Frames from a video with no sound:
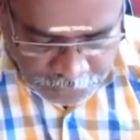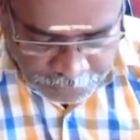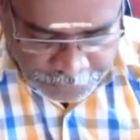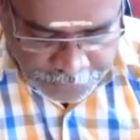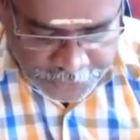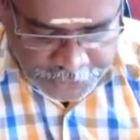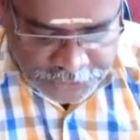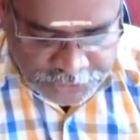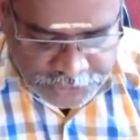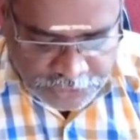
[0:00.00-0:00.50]

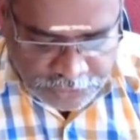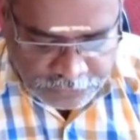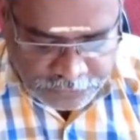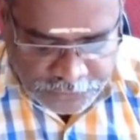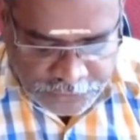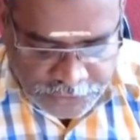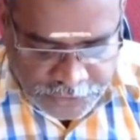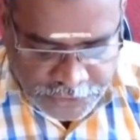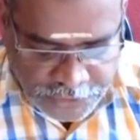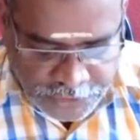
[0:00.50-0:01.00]
Precision of
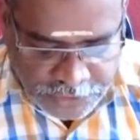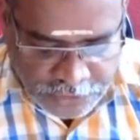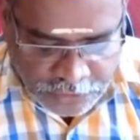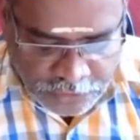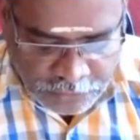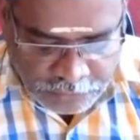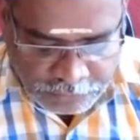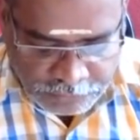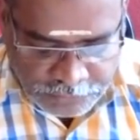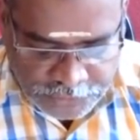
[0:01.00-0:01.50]
the
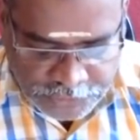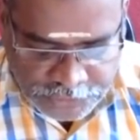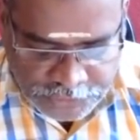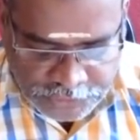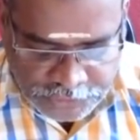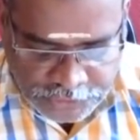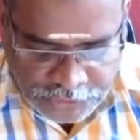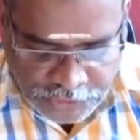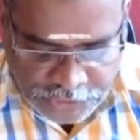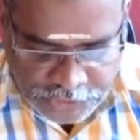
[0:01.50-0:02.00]
data
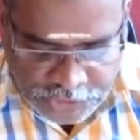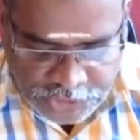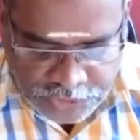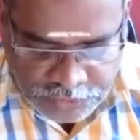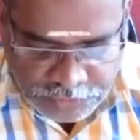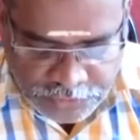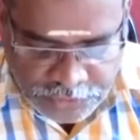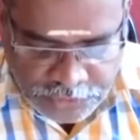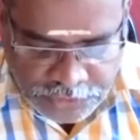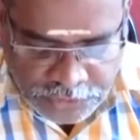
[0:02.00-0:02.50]
measuring the
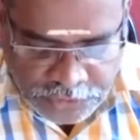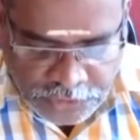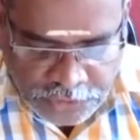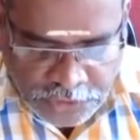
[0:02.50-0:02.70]
instrument